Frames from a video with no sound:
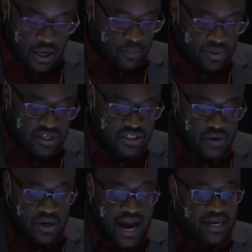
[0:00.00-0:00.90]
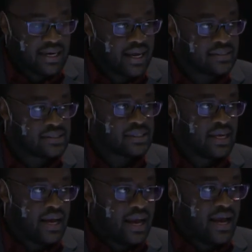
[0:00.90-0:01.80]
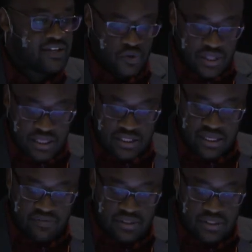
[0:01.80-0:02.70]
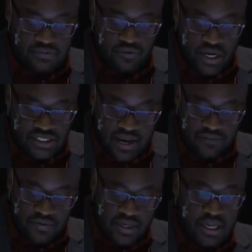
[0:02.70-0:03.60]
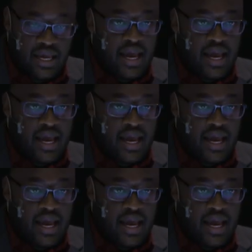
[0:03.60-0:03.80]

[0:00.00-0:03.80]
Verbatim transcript: operational guidelines so that the services for HIV